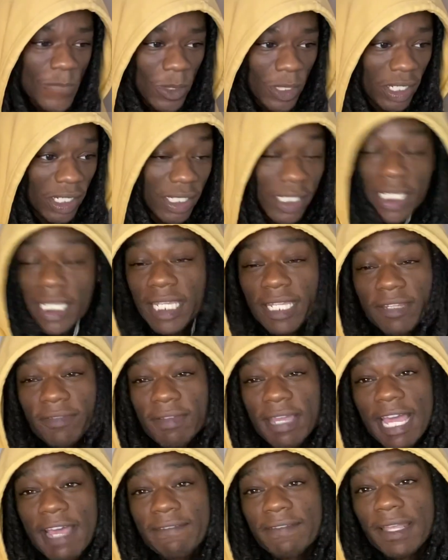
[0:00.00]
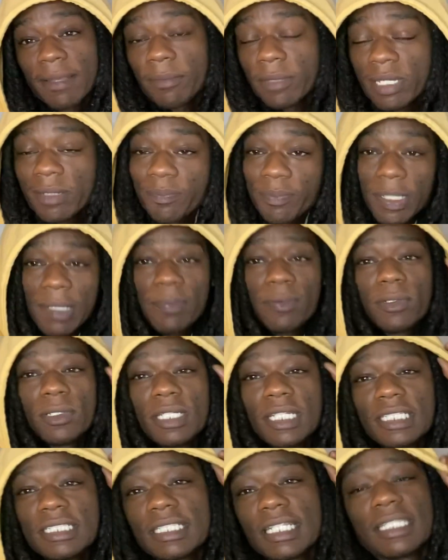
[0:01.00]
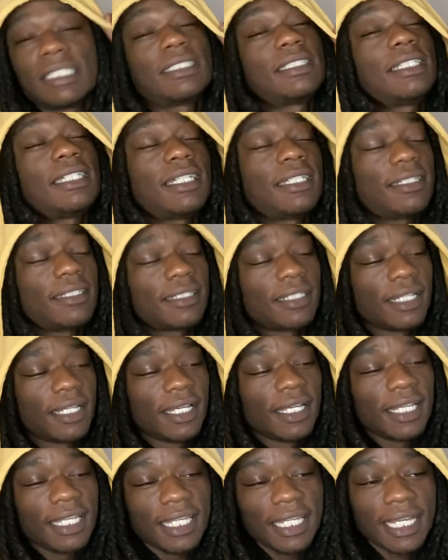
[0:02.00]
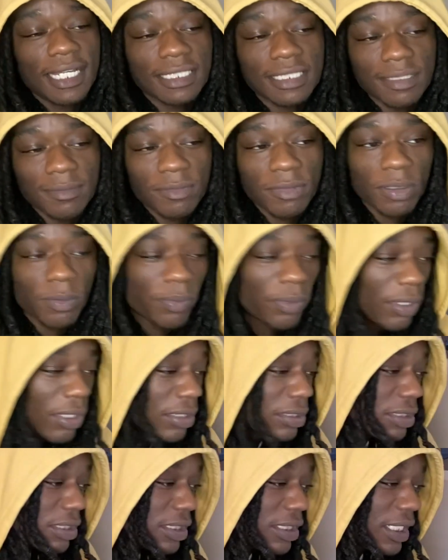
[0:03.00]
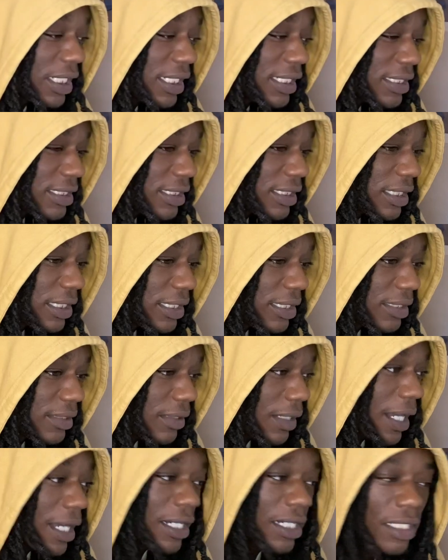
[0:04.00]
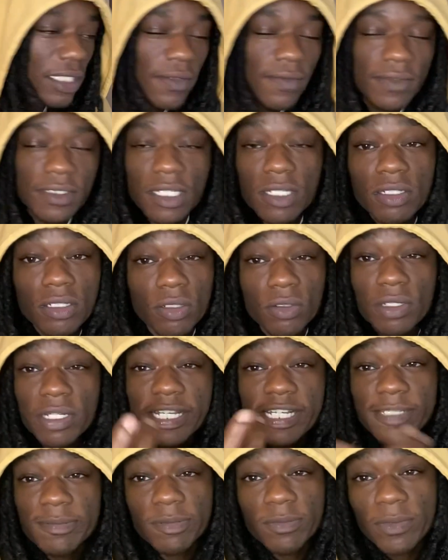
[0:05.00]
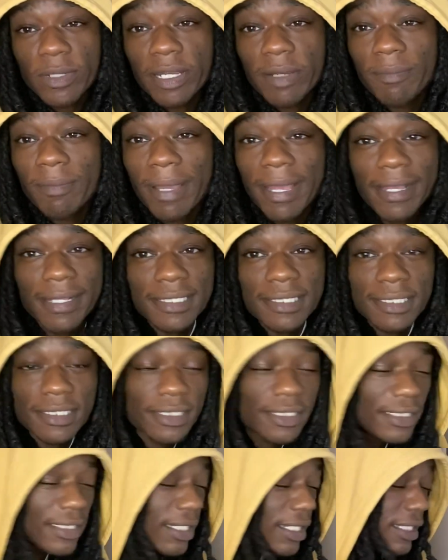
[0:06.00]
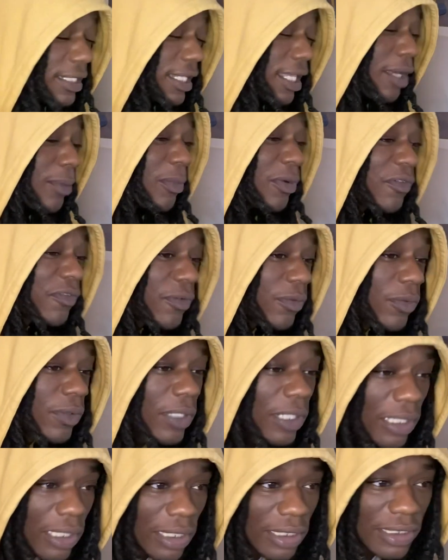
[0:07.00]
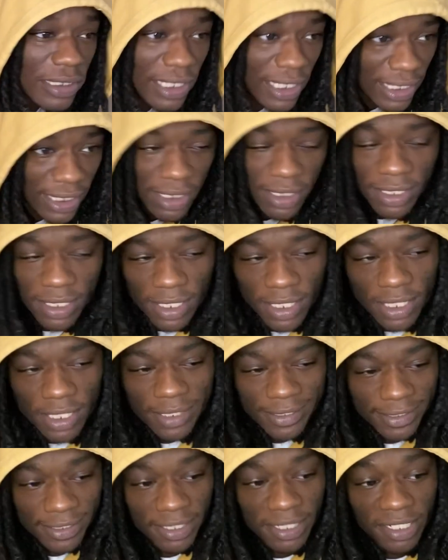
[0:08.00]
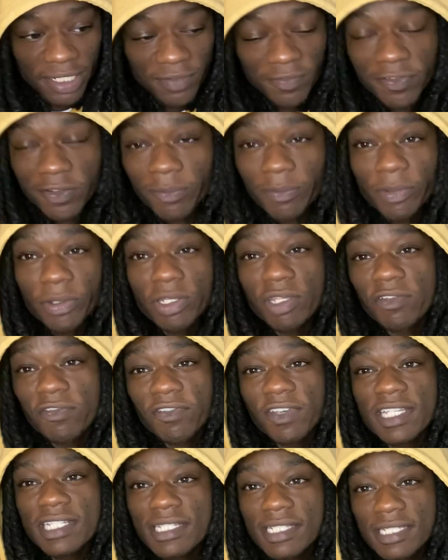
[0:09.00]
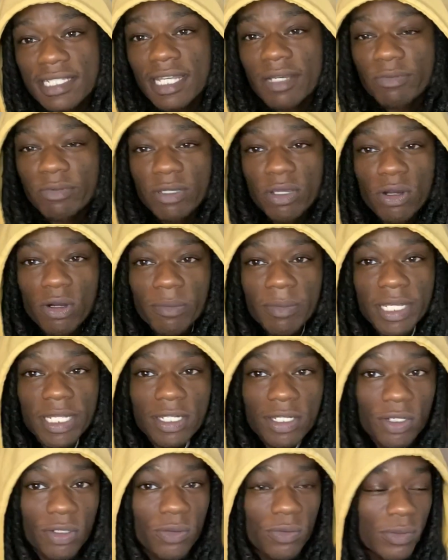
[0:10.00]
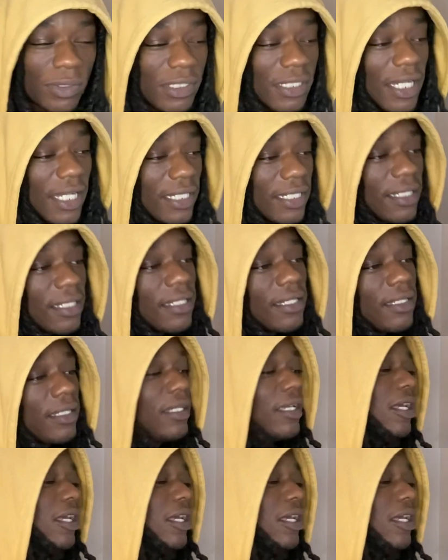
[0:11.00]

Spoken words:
He ain't even have that many people in it to say he has some of the Bronx niggas in there. I couldn't even tell, you know, niggas be wearing masks and shit like that. But from what it looks like, none of the familiar faces that we all may know was not there.